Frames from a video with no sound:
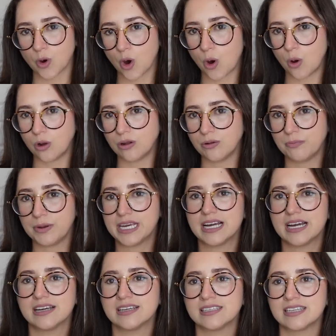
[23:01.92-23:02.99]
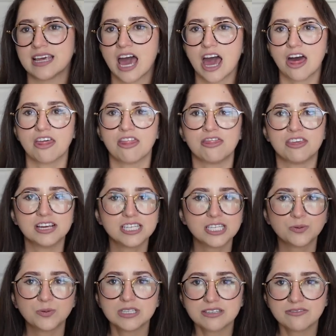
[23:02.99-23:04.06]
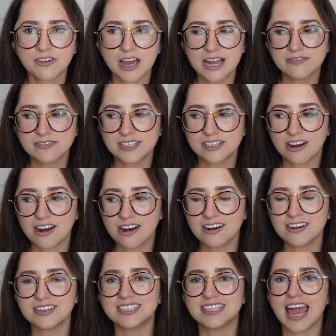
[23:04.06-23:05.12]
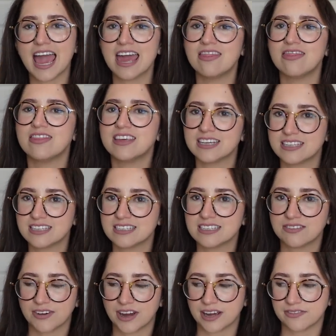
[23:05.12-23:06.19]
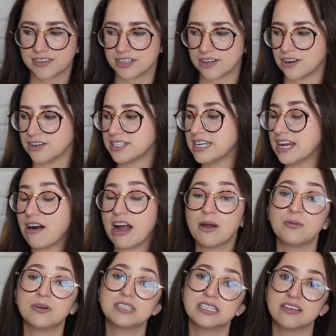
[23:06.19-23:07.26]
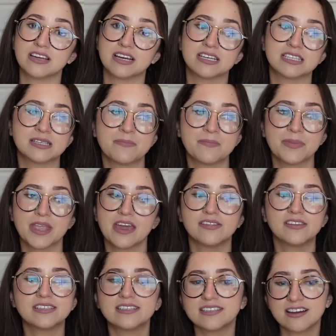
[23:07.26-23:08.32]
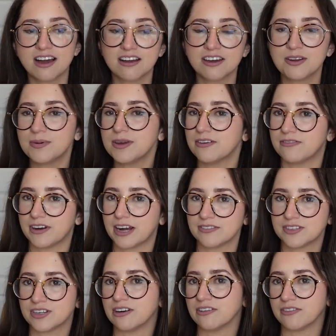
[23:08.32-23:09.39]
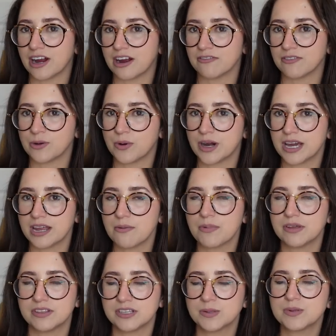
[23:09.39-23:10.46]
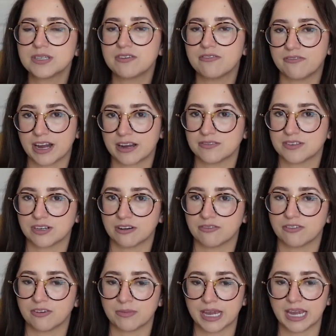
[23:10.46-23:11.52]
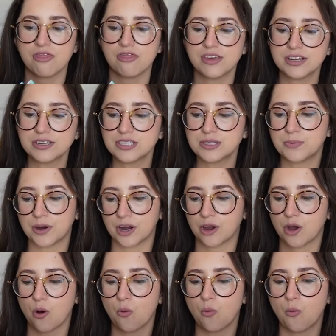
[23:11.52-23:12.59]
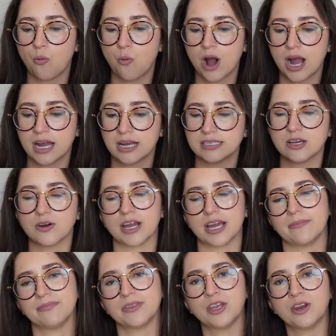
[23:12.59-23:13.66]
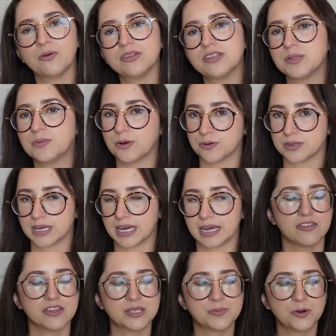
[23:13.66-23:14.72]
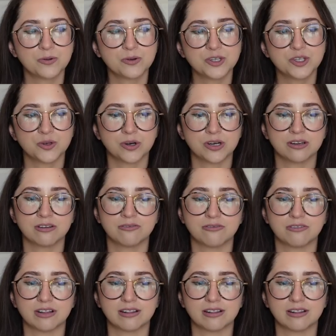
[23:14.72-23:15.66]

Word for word: roll because this was five stars and this is five stars. Now, I will say this. This is not gonna be a five star for everyone, but this was a five star for me. This book was, okay, you know what this book was like? This book was sort of